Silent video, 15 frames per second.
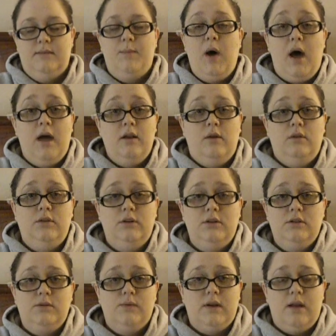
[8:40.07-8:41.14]
the pot
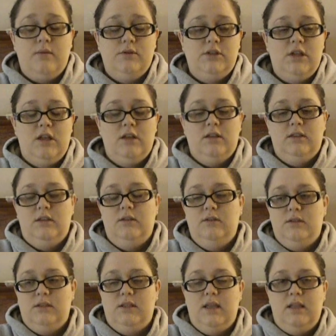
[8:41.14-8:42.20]
holders when I was
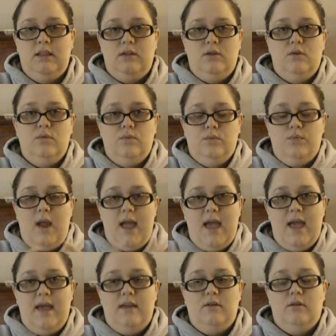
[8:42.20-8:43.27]
young, the little
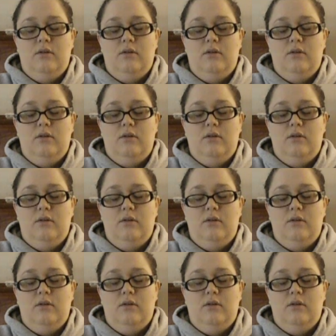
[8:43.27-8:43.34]
red,